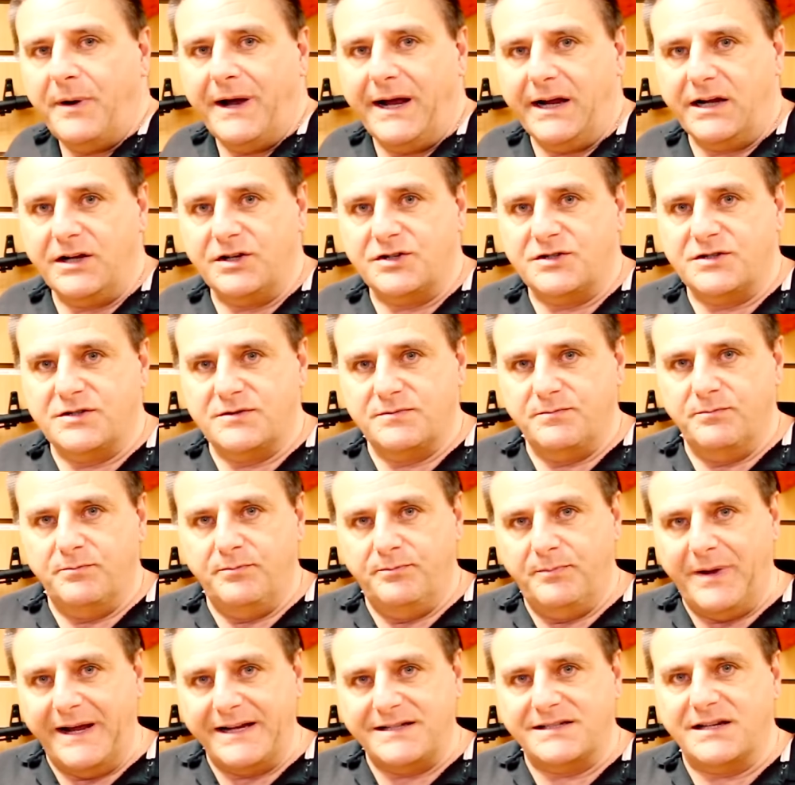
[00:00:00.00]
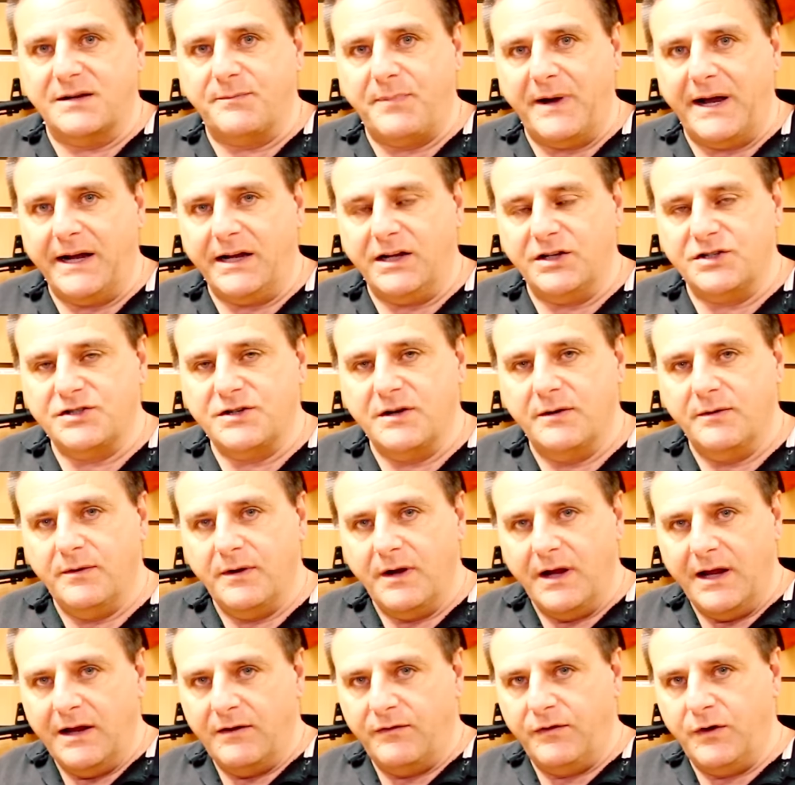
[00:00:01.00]
a package, basic package.
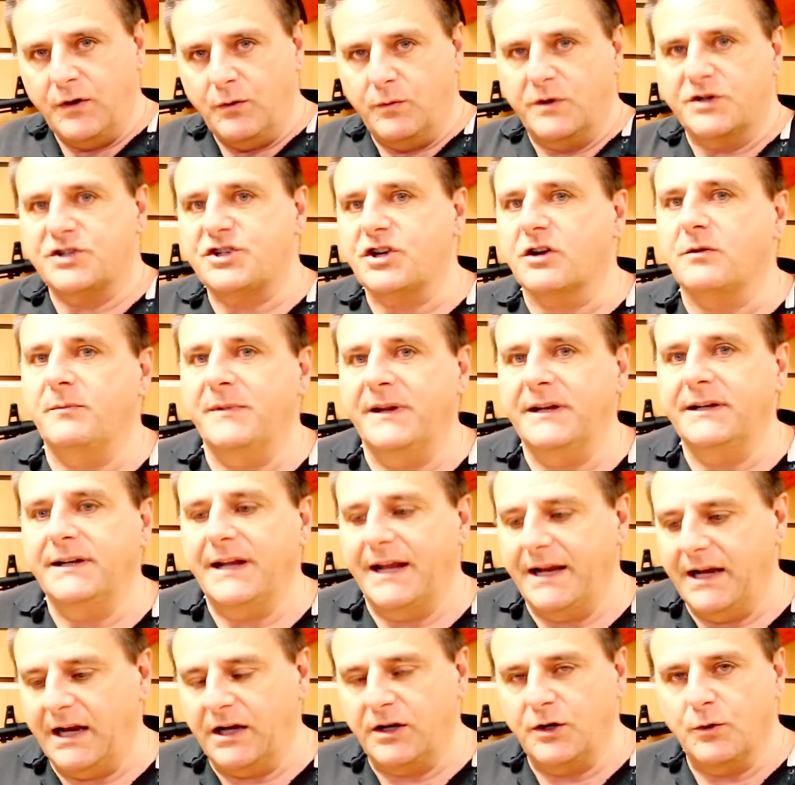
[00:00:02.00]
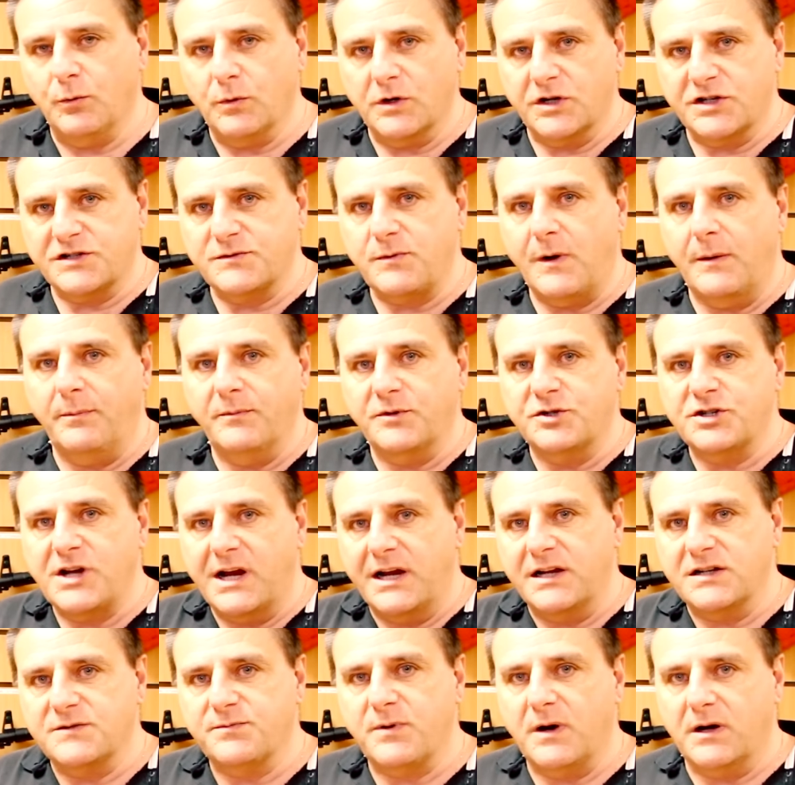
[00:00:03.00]
If you wish to come in then and you want to swap and
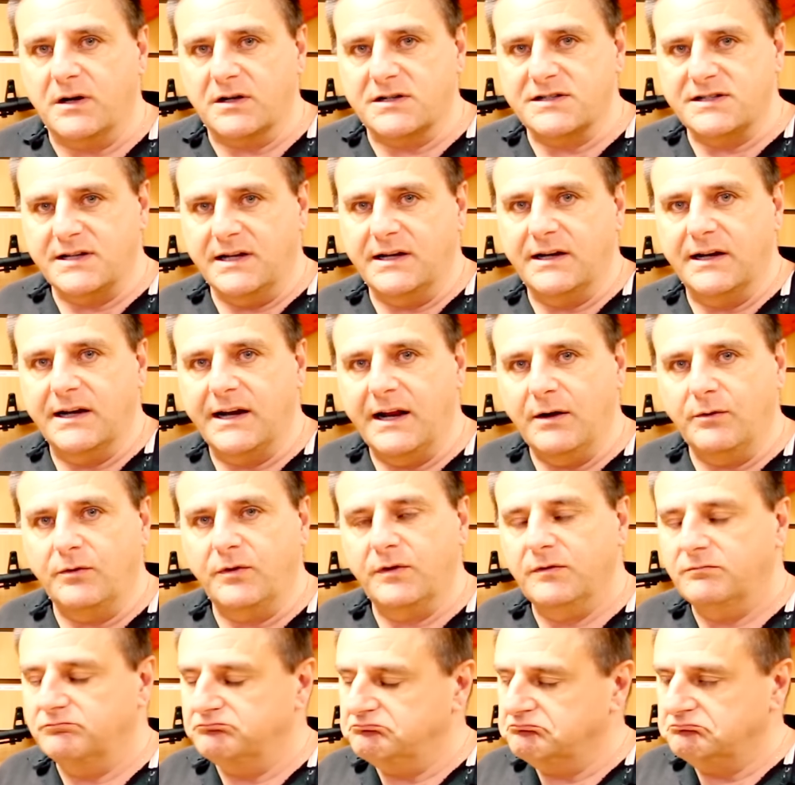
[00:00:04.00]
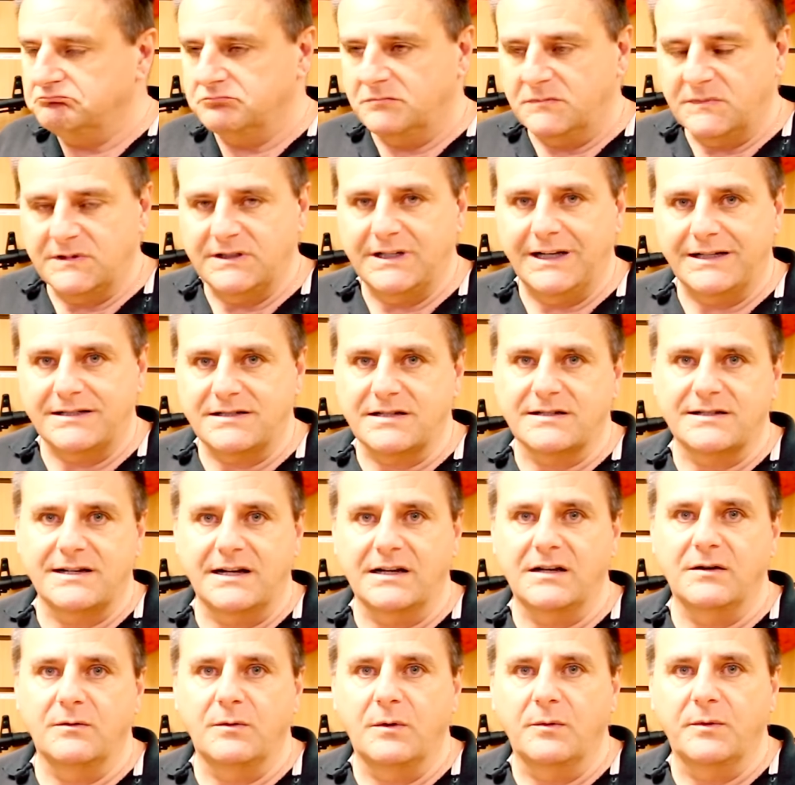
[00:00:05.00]
change products in and out, that's
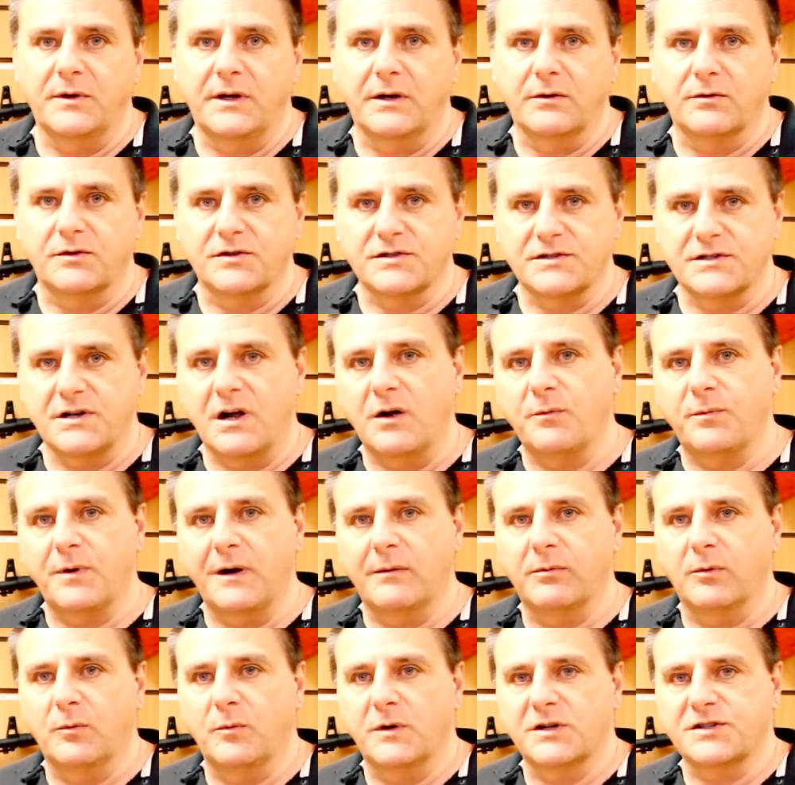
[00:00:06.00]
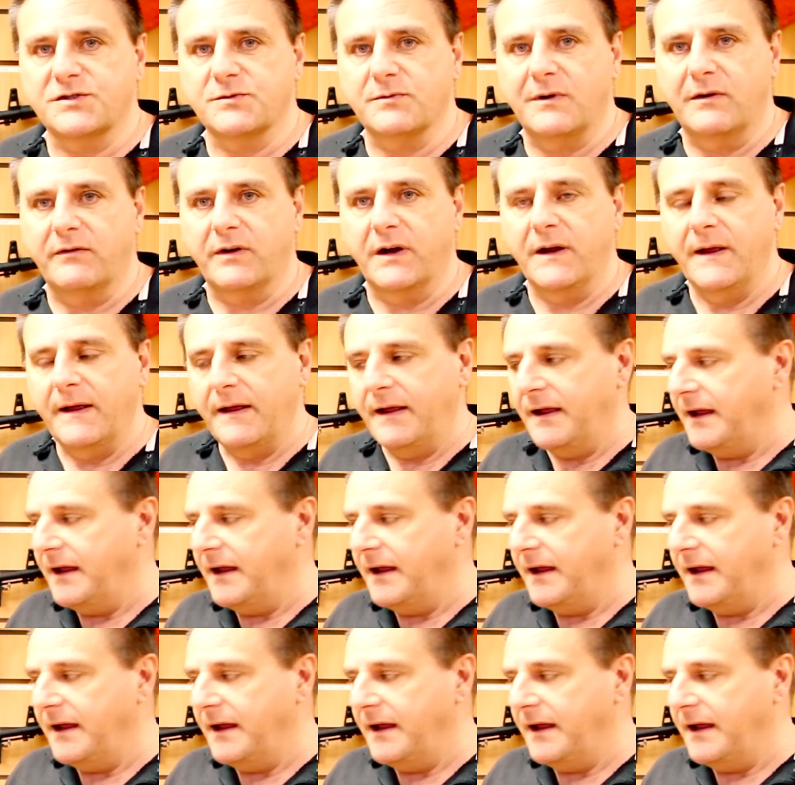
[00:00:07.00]
exactly what we do. There's no problem whatsoever.